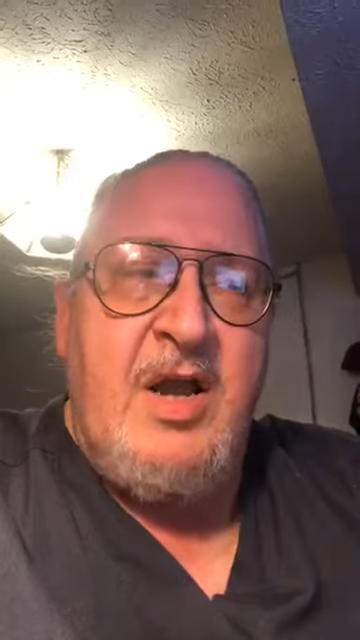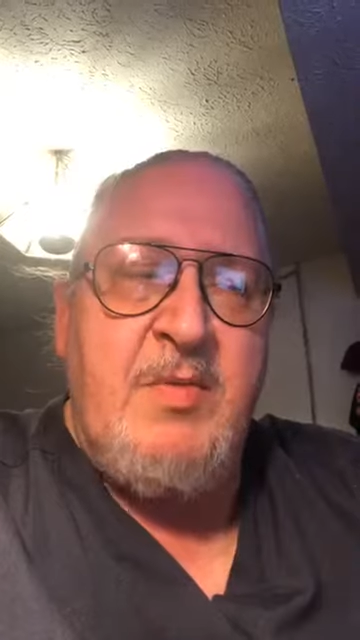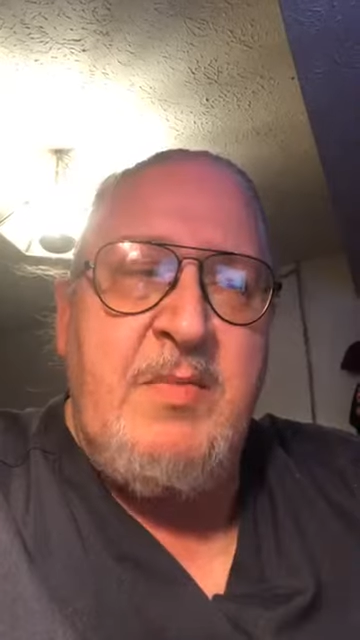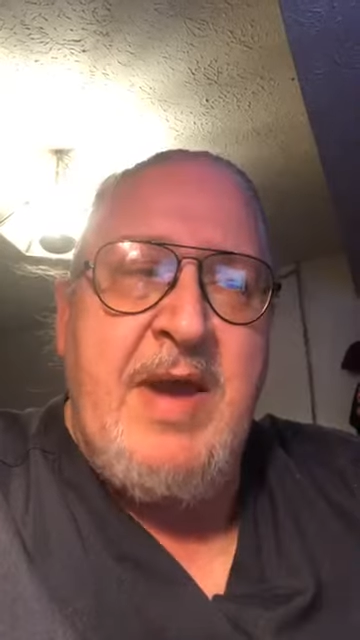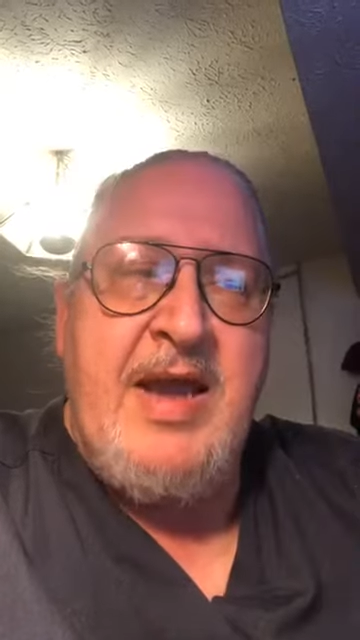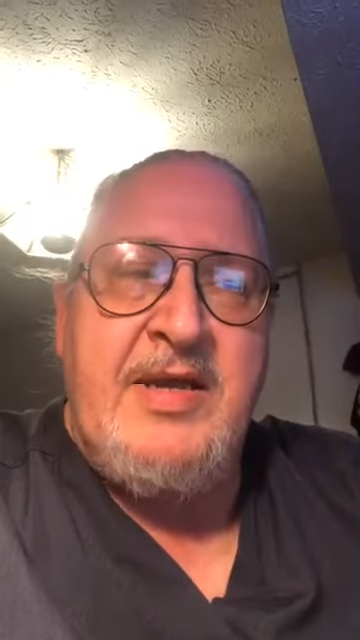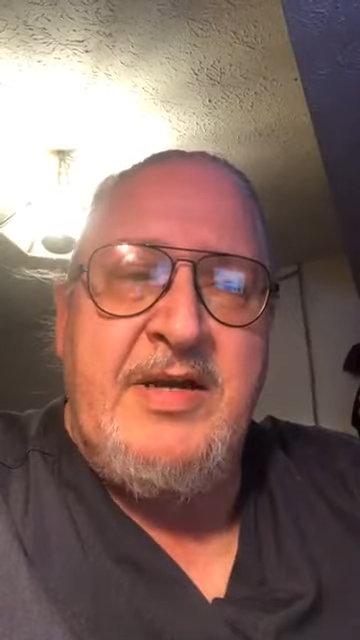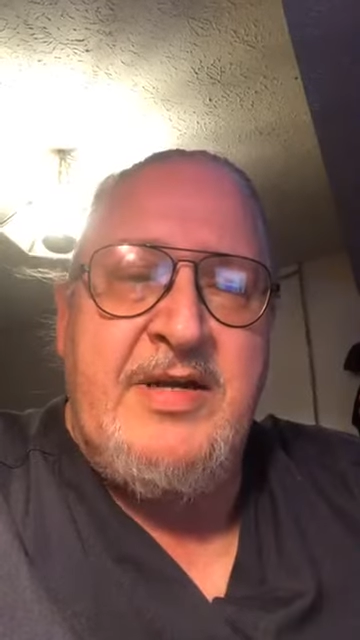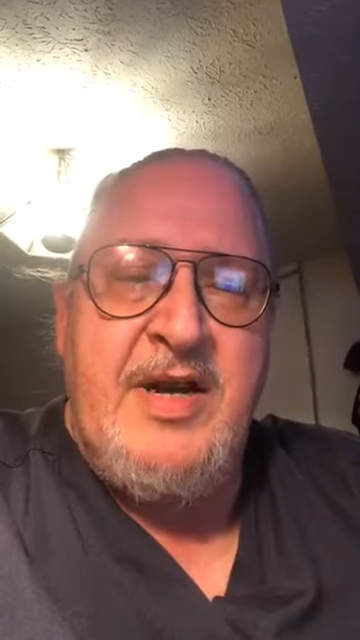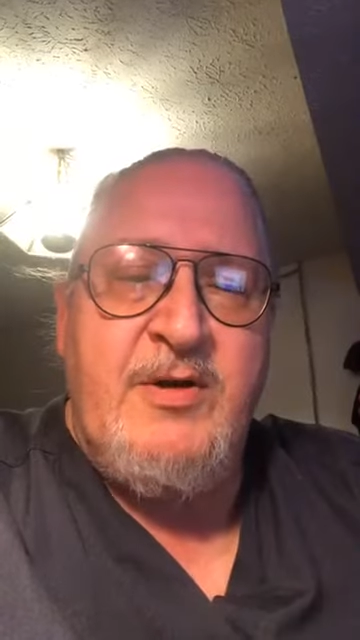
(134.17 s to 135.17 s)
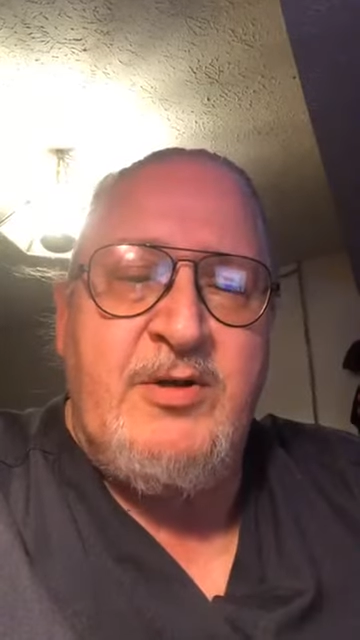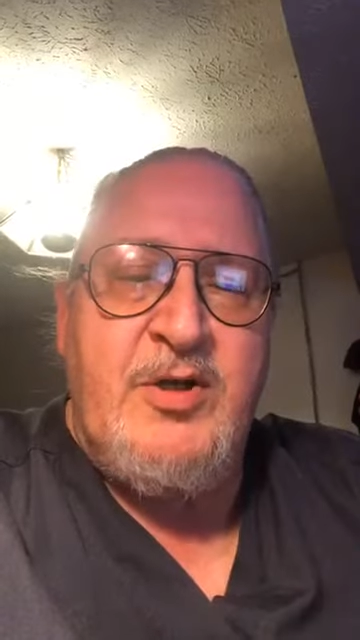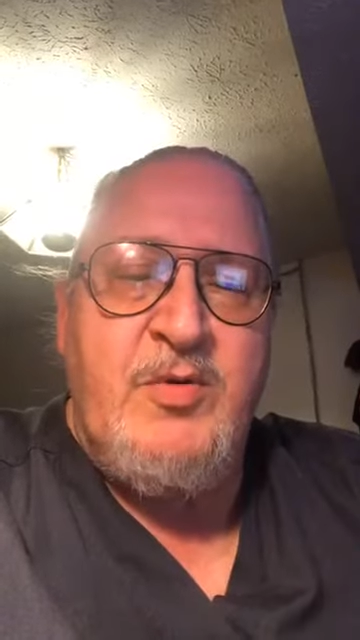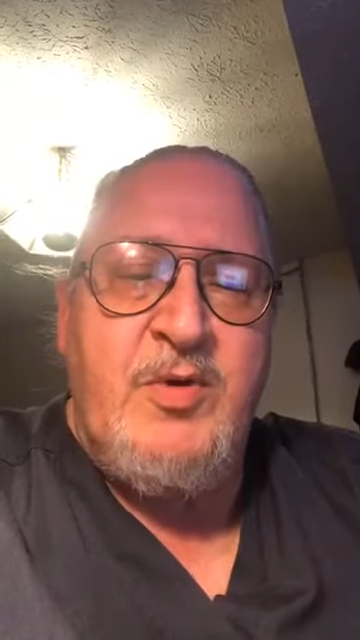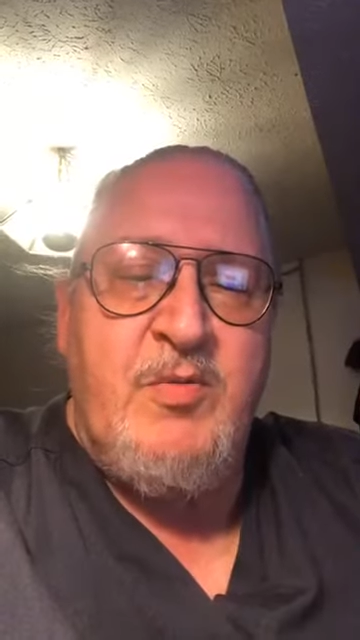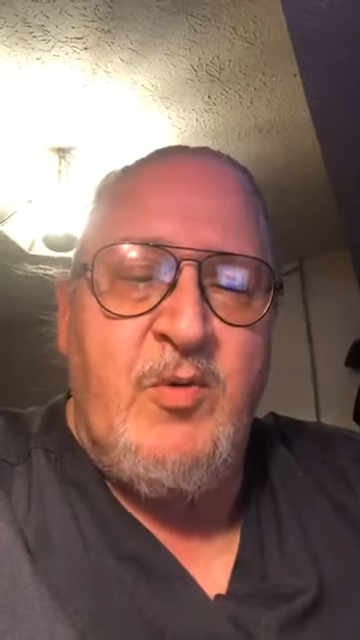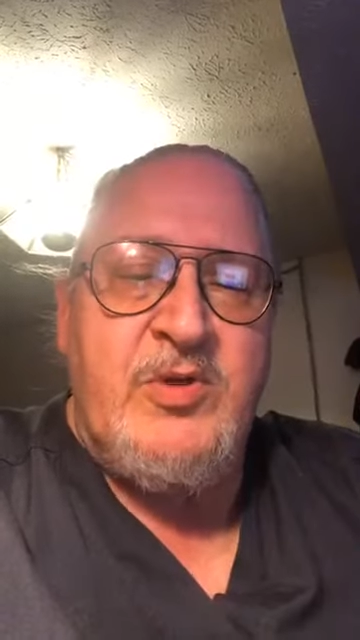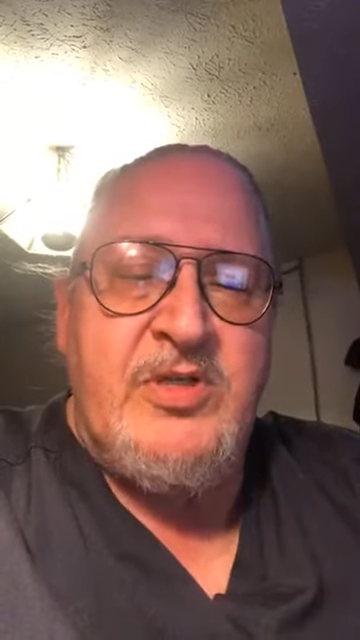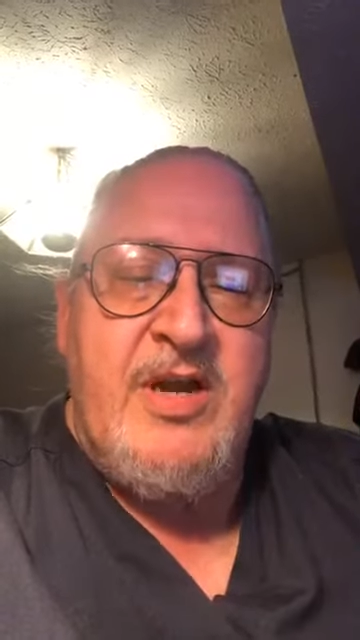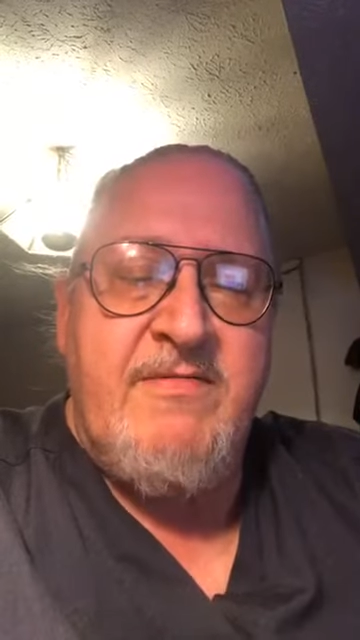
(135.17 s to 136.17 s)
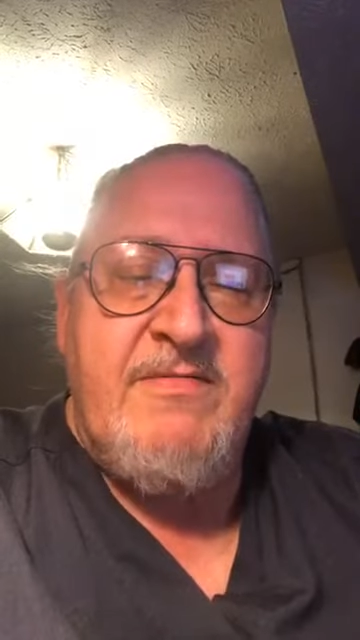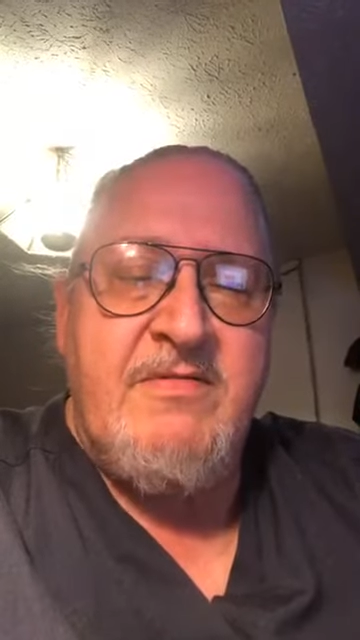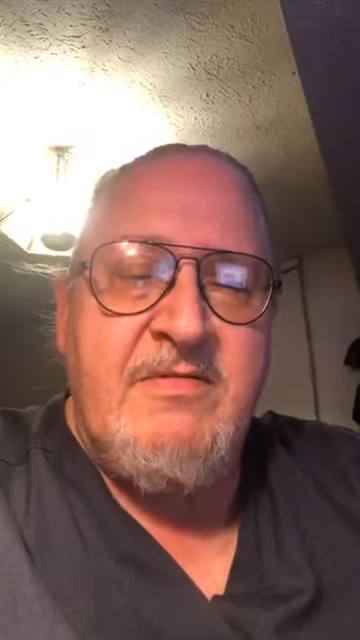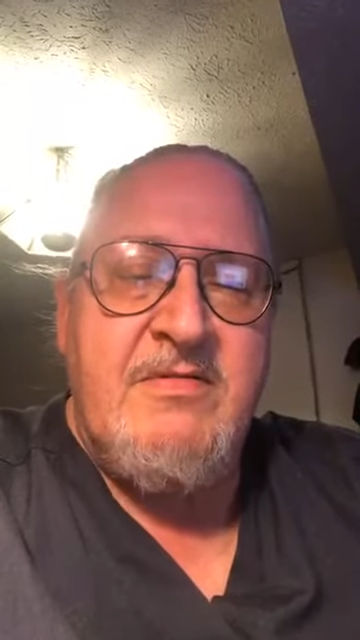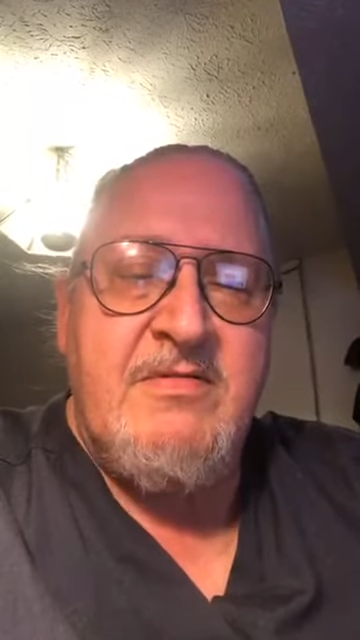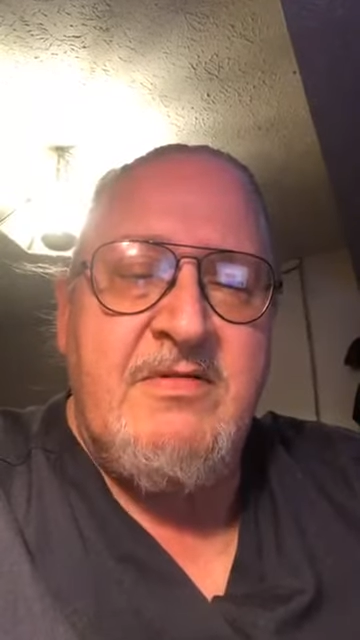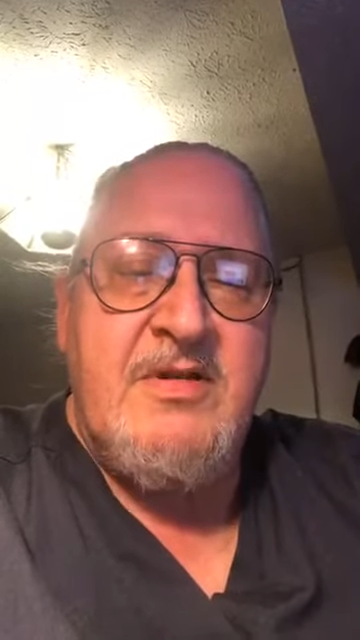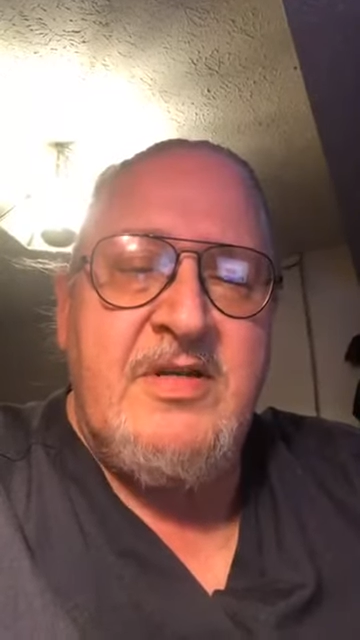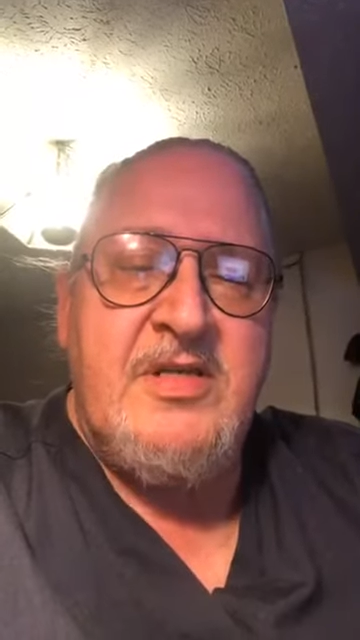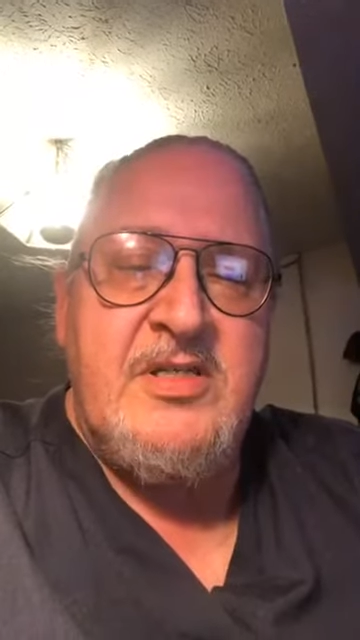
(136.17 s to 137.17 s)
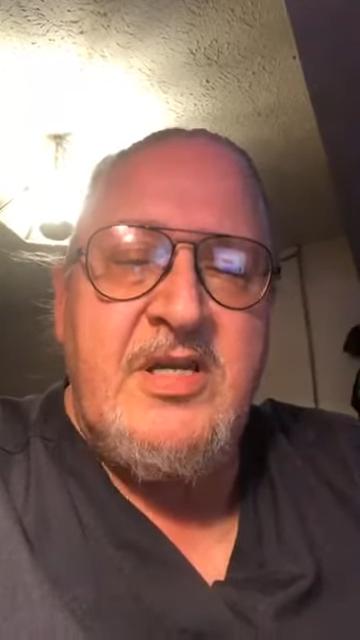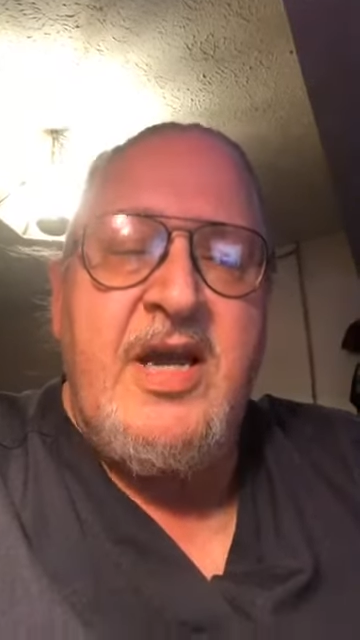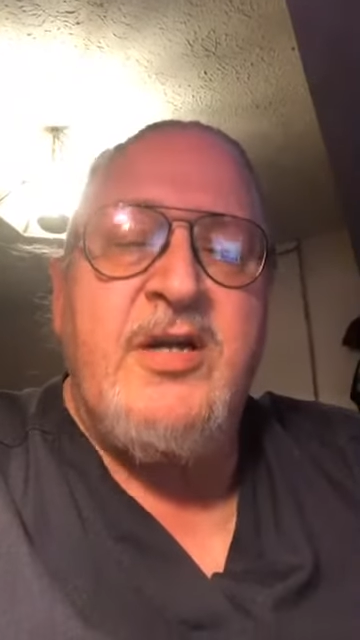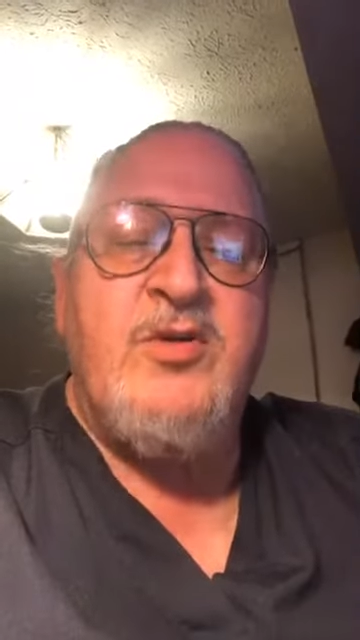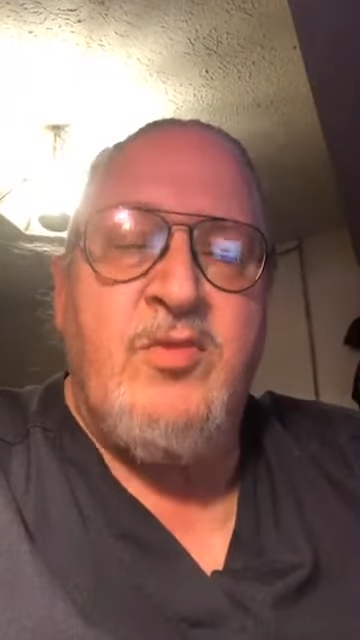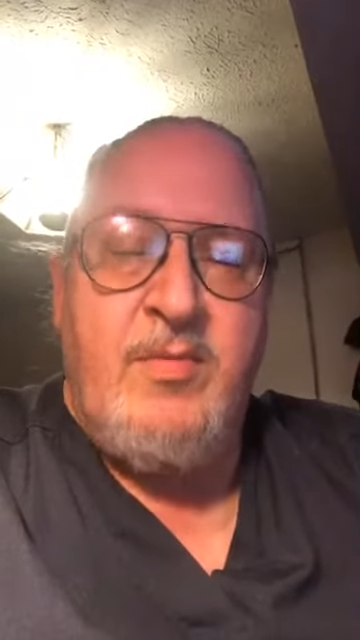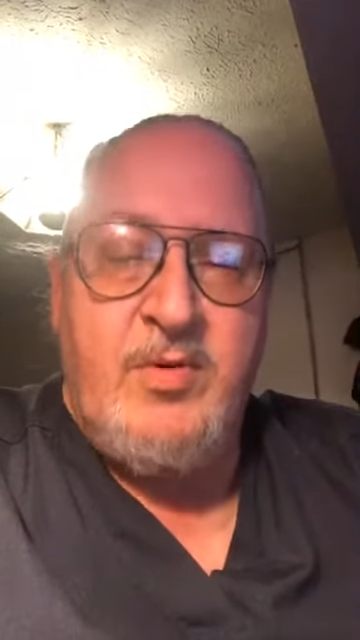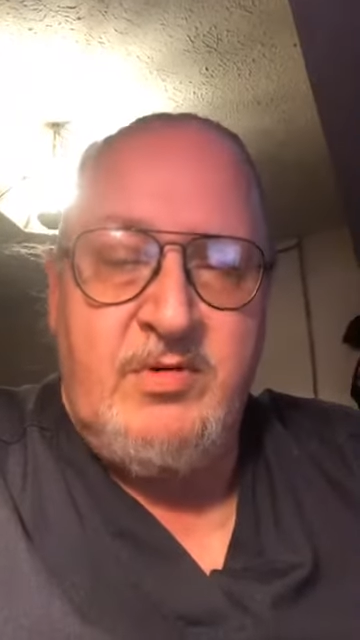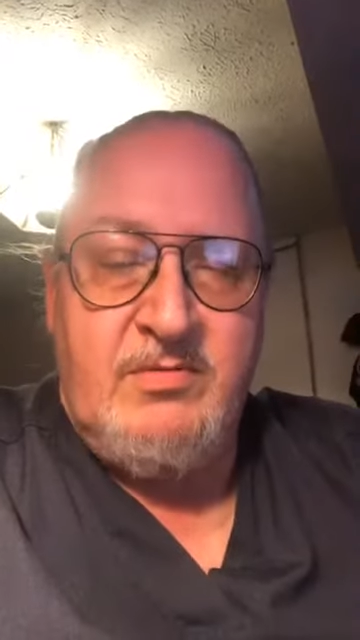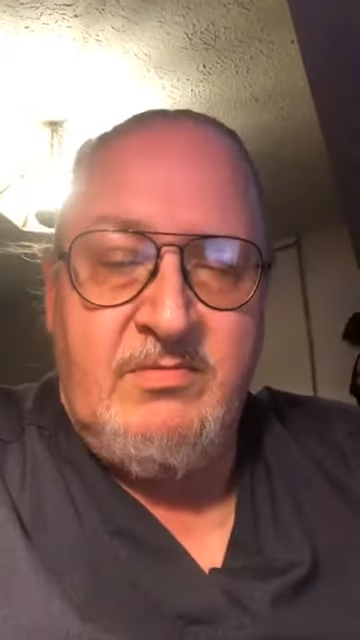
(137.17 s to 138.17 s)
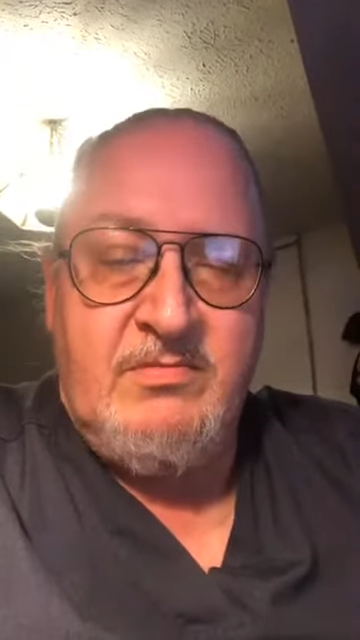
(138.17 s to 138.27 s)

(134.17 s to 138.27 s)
I'll be back in a day or two with more stuff. Stay out of trouble.